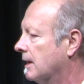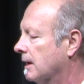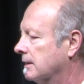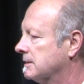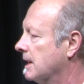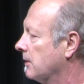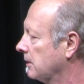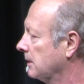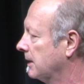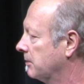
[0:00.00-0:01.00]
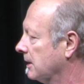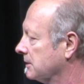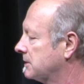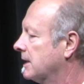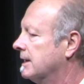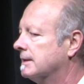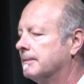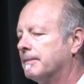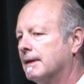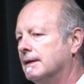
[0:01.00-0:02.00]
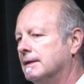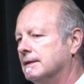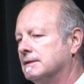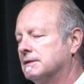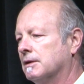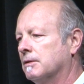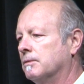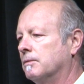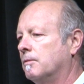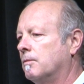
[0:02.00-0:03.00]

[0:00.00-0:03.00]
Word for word: Uh, it's now in a labile state. So